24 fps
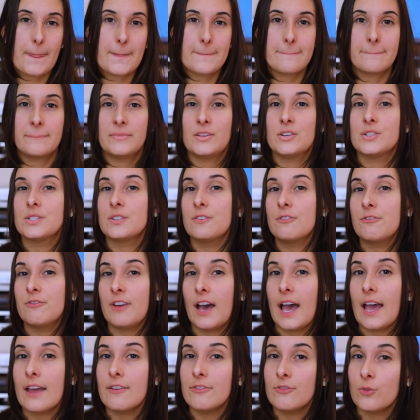There's a
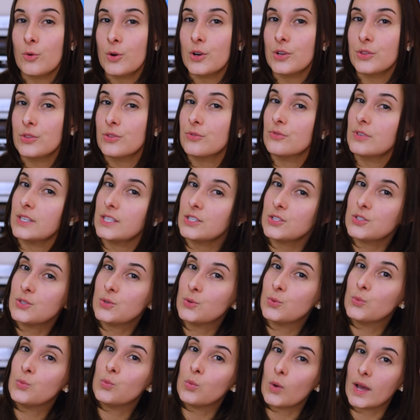5, 4, 3,
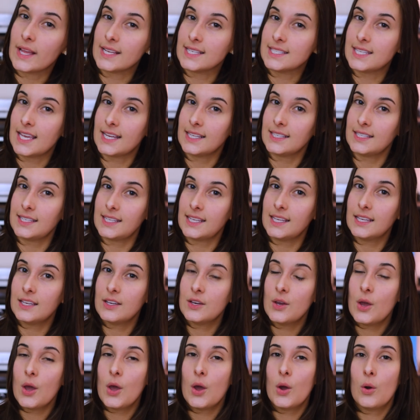2, 1 technique
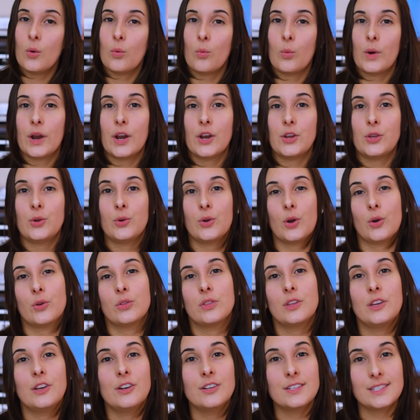where you go
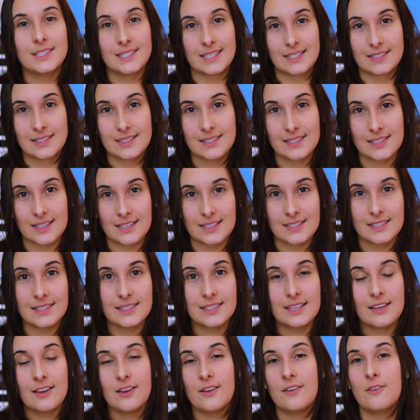through your
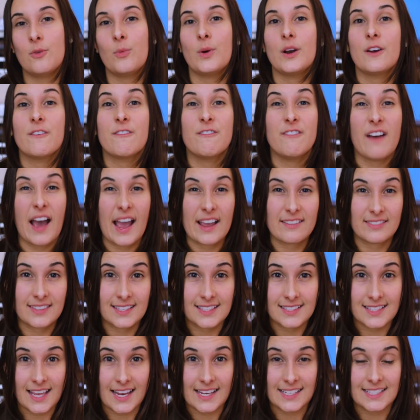senses. What are 5
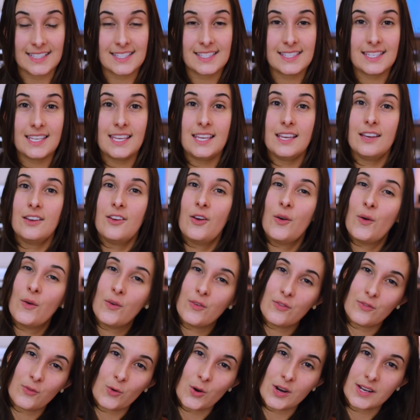things I can see?
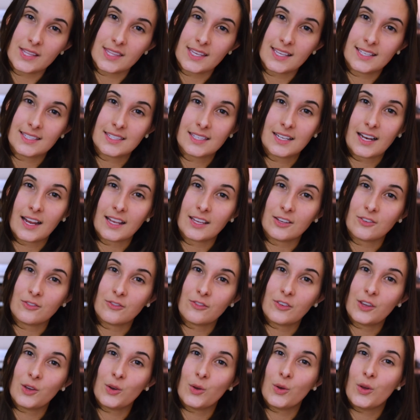4 things that I can
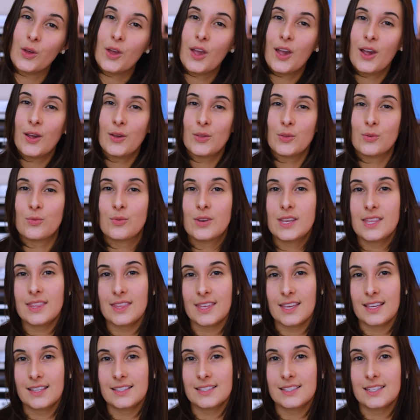feel, 3
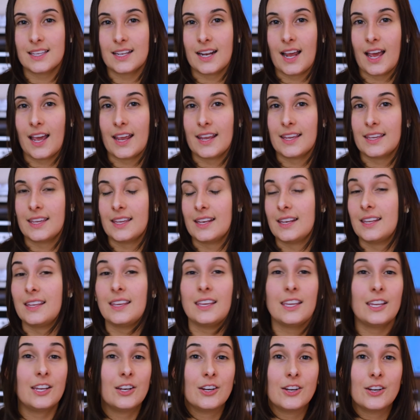things that I can
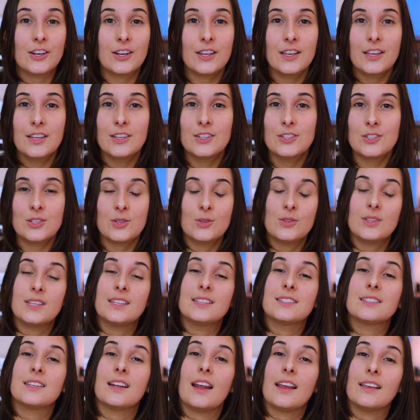hear, 2
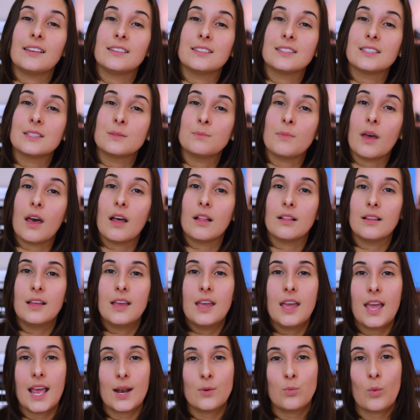things that I can smell,
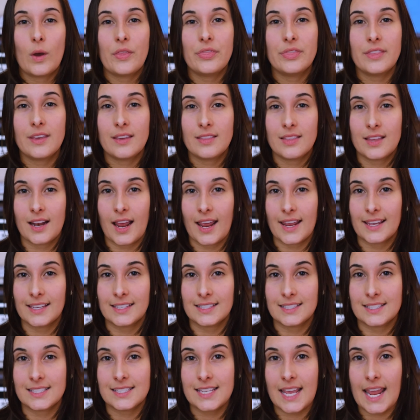and 1 thing that I
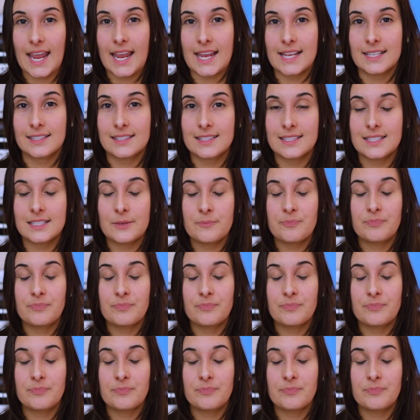can taste.